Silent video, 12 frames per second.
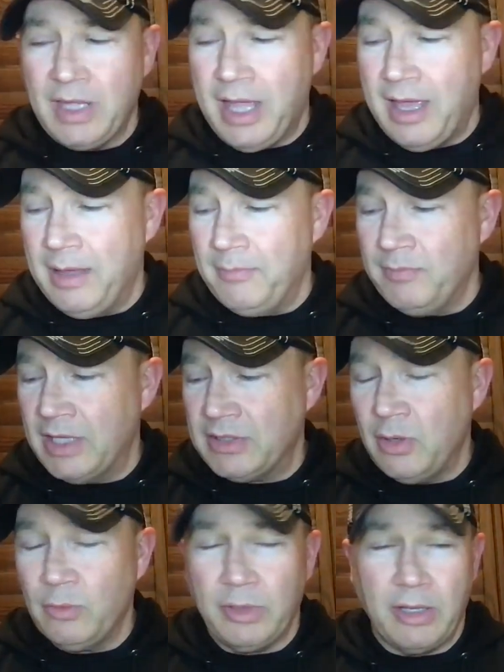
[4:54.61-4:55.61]
Um,
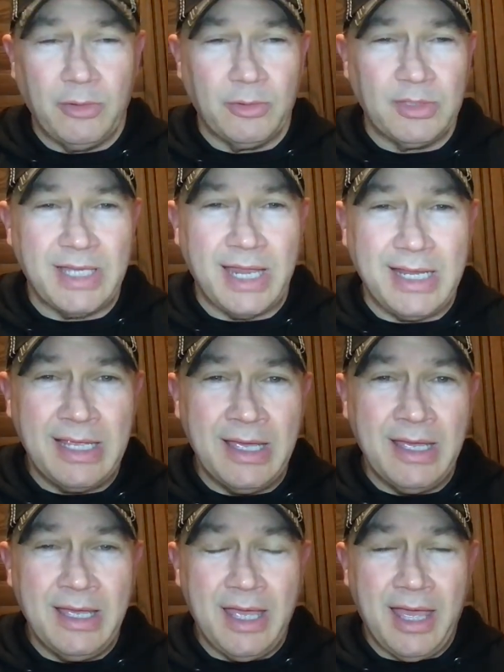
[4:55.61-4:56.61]
that's a whole nother study.
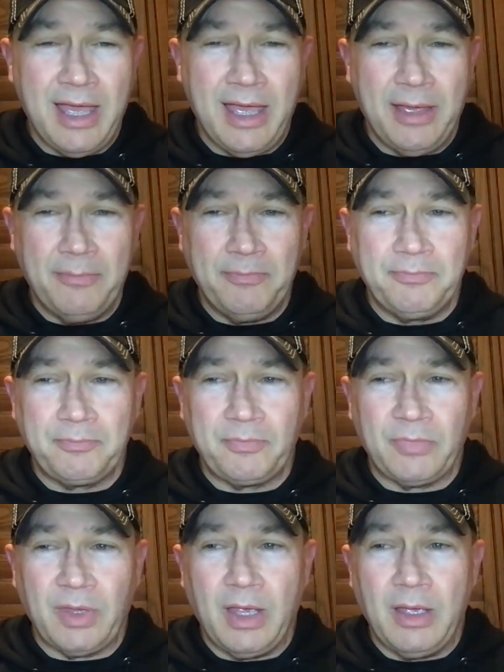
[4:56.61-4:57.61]
Um,
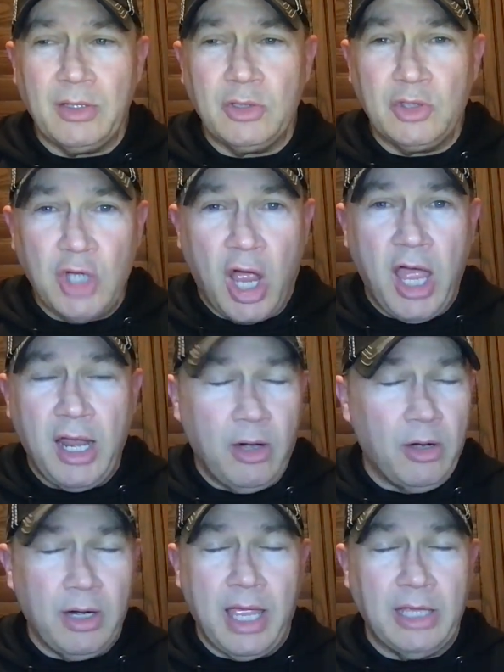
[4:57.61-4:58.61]
John
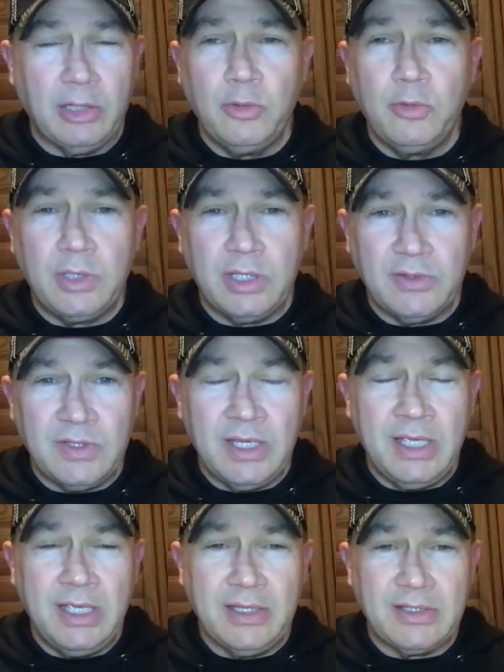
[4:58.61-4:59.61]
or uh, Luke is
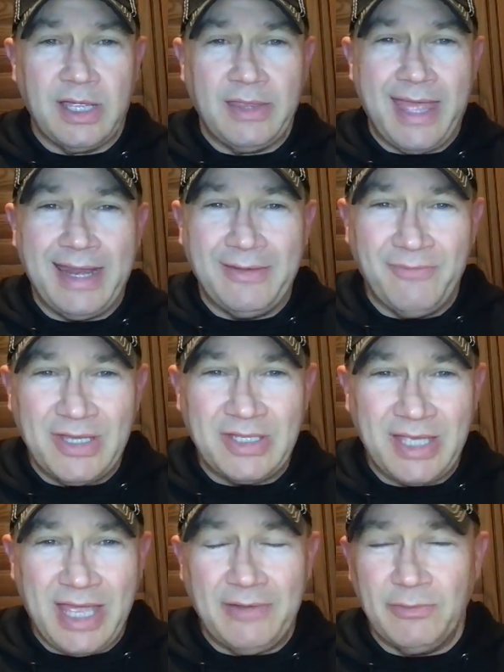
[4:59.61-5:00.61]
is kind of that
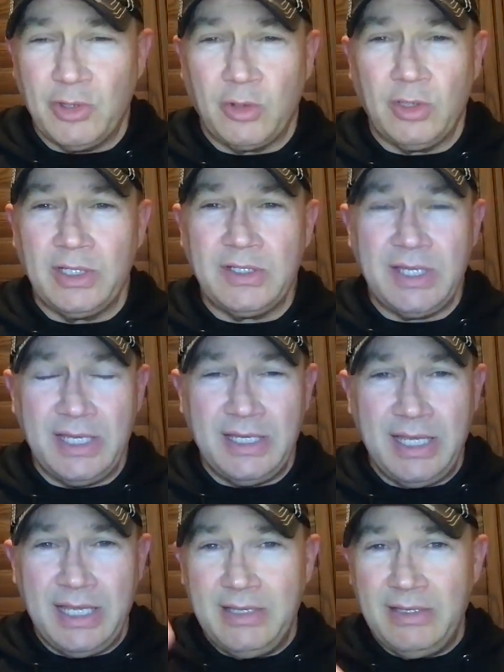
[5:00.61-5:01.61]
investigative journalist.
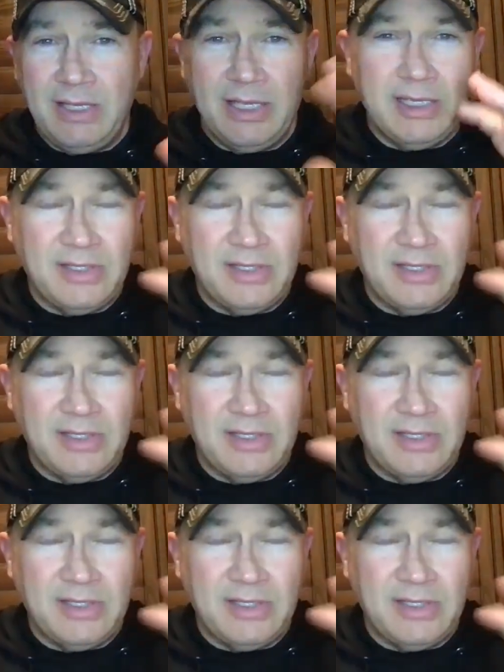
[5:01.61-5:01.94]
He he